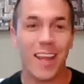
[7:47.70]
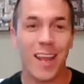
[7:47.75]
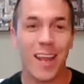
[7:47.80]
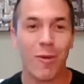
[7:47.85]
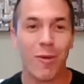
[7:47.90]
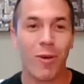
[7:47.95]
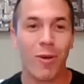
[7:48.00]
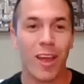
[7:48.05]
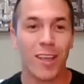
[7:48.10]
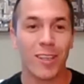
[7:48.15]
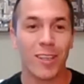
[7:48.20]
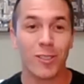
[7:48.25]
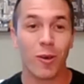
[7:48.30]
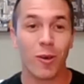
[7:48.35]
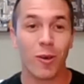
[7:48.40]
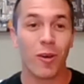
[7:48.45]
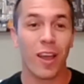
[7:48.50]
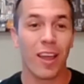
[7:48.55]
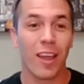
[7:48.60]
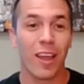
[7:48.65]
anyway.
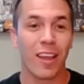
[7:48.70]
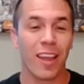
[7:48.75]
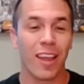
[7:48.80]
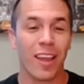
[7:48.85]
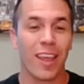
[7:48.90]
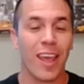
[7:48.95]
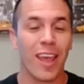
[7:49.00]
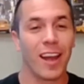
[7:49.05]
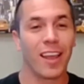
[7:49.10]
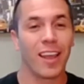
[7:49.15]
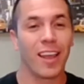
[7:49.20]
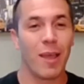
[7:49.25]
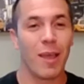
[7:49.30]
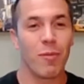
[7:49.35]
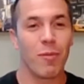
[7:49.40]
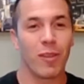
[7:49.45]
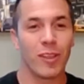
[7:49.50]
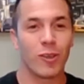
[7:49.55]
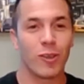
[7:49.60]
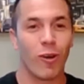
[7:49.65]
So it kind of
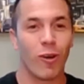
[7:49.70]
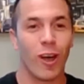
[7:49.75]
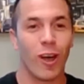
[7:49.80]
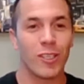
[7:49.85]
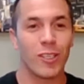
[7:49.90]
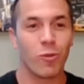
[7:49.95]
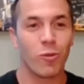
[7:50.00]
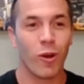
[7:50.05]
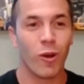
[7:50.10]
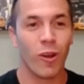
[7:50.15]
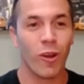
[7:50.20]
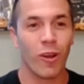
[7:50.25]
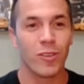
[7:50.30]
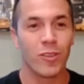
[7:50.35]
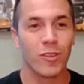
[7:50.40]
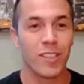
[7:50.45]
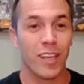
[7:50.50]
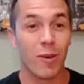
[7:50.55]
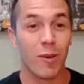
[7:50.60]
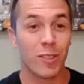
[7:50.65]
came to this
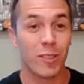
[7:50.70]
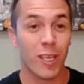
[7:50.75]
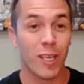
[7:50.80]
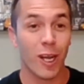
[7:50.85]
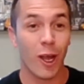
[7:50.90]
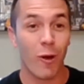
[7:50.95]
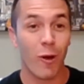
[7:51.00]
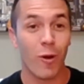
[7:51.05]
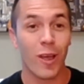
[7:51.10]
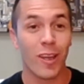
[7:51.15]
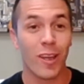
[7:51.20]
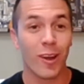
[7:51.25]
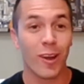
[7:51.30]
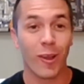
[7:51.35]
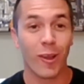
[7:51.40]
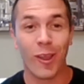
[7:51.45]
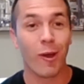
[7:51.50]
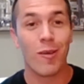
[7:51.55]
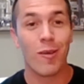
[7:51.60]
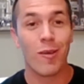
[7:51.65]
crossroads that I was going to quit or
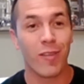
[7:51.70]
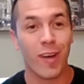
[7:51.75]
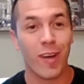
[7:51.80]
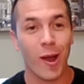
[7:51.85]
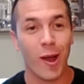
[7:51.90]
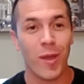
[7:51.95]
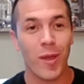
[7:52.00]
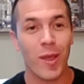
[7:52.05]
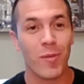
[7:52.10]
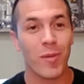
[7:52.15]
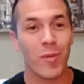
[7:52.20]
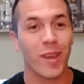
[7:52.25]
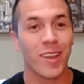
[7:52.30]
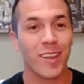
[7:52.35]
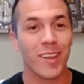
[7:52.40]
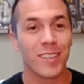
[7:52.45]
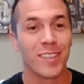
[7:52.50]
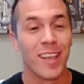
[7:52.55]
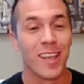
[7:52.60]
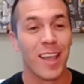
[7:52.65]
they're going to fire me,
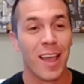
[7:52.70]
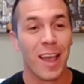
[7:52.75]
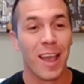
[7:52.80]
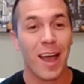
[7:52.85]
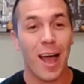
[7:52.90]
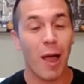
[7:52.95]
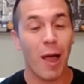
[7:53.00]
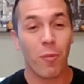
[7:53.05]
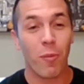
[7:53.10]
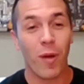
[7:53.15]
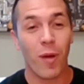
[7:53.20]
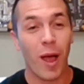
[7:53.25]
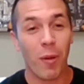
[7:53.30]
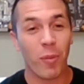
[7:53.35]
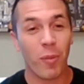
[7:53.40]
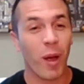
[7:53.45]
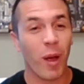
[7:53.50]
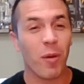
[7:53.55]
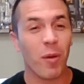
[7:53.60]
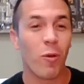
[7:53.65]
because I
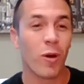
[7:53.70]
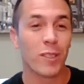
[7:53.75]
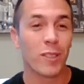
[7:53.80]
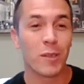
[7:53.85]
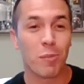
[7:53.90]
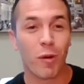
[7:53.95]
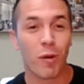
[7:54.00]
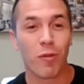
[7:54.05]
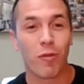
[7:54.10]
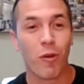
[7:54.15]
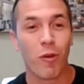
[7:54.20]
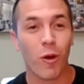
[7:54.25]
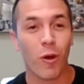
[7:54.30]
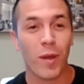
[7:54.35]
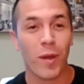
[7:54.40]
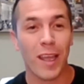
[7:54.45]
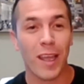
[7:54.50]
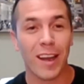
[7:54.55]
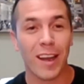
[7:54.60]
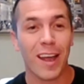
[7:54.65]
probably wasn't
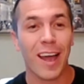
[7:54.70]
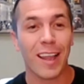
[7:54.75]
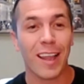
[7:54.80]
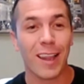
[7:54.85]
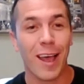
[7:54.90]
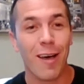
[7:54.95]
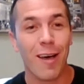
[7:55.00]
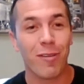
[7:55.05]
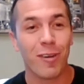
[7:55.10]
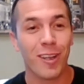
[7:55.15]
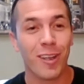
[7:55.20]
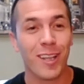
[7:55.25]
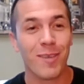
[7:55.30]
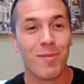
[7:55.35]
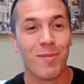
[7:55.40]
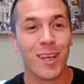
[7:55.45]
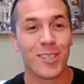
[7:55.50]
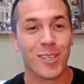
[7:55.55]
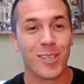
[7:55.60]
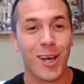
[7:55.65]
performing at a high level in
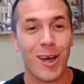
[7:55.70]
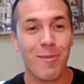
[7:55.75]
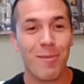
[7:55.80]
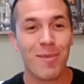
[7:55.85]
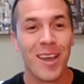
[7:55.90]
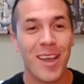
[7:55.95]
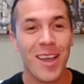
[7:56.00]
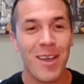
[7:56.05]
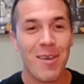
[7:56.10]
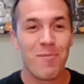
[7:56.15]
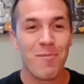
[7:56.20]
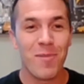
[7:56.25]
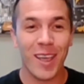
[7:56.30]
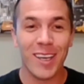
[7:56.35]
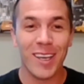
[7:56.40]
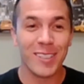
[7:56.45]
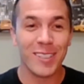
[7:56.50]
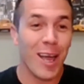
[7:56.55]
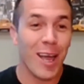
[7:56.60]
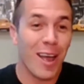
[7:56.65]
my job,
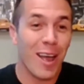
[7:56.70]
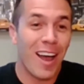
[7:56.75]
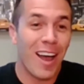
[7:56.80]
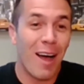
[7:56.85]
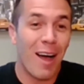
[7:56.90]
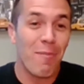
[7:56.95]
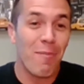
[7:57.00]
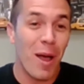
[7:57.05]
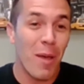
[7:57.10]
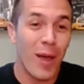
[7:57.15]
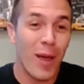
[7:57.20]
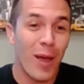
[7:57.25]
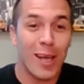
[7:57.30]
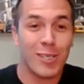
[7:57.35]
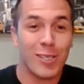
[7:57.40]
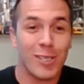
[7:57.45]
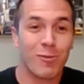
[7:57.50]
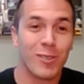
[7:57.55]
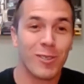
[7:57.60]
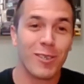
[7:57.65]
because my
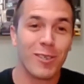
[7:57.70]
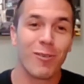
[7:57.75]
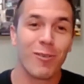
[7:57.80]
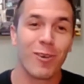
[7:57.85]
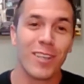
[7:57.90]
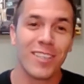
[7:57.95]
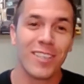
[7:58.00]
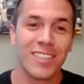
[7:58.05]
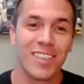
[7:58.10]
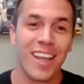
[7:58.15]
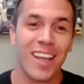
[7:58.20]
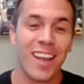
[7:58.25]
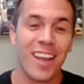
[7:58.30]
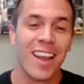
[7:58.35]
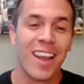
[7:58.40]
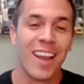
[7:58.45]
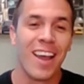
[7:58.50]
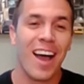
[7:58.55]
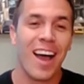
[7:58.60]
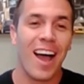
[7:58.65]
passion was in real estate.
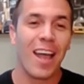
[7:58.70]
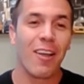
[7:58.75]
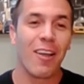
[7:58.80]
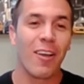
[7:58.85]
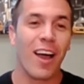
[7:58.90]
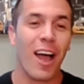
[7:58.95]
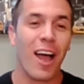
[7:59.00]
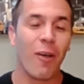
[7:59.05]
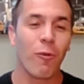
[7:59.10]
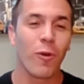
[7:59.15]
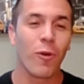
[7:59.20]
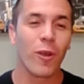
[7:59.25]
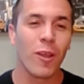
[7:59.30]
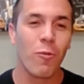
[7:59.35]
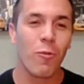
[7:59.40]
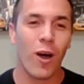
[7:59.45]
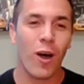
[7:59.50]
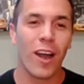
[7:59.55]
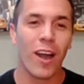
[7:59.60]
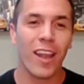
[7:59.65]
I really
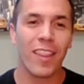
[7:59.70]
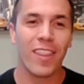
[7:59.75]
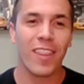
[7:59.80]
wanted